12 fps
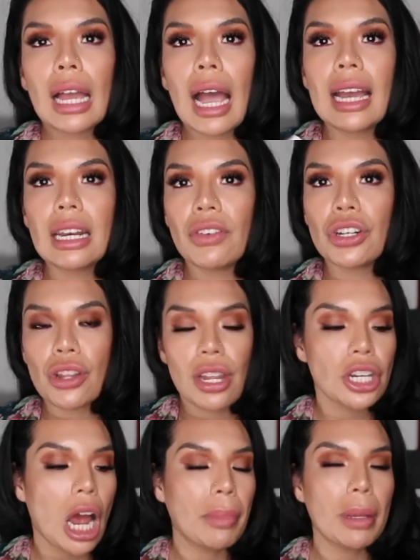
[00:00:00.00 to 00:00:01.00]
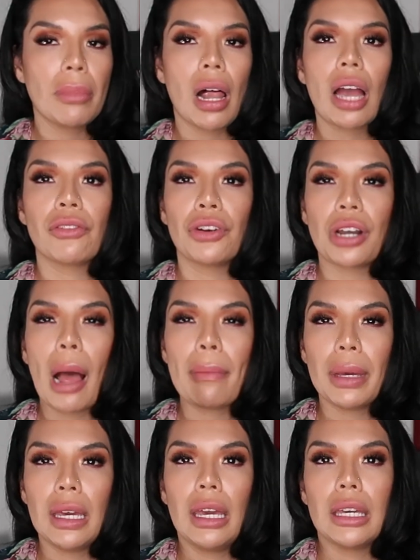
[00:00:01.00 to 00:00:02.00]
kind of under the chopping block for
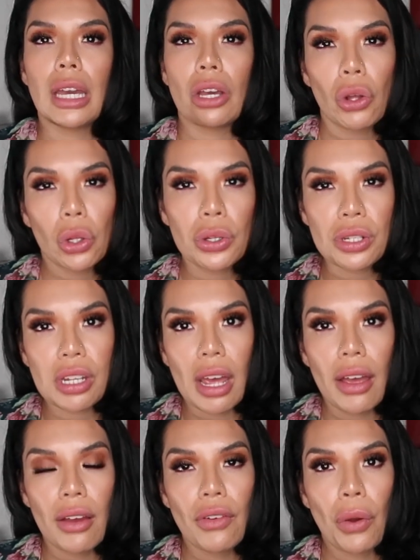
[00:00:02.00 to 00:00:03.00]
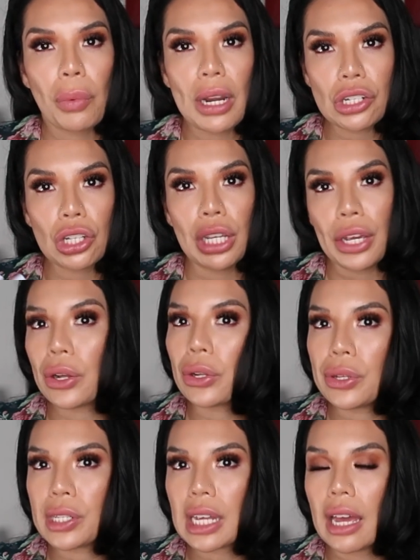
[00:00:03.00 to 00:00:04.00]
not being inclusive, racially inclusive.